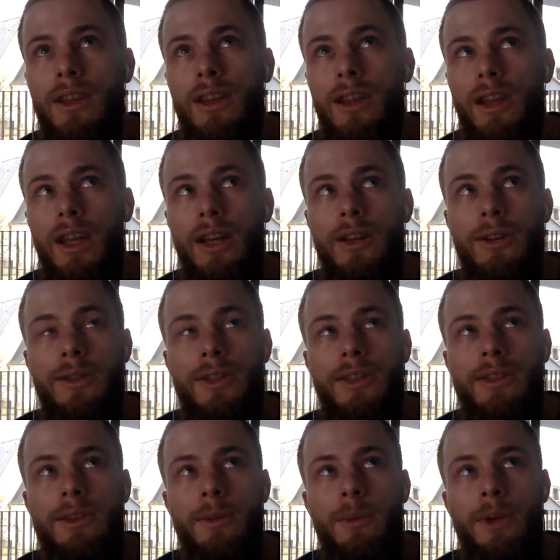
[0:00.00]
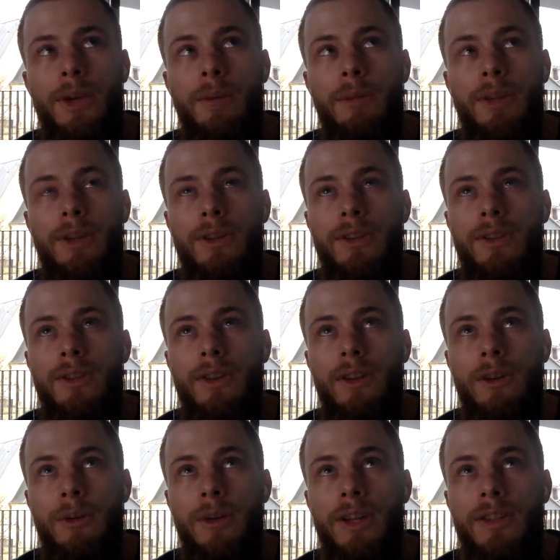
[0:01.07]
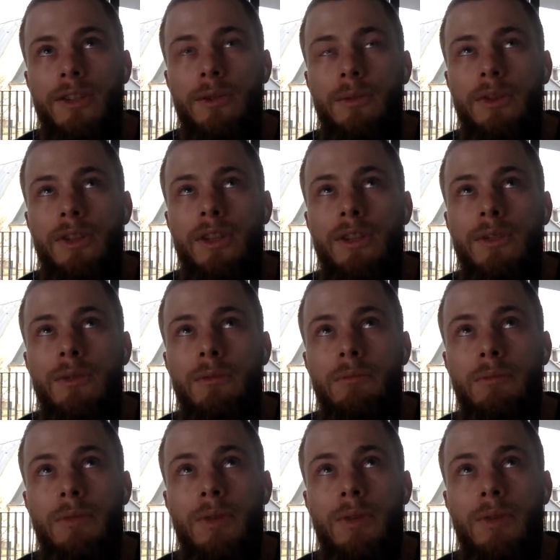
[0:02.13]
in a consistent way, because otherwise you would need to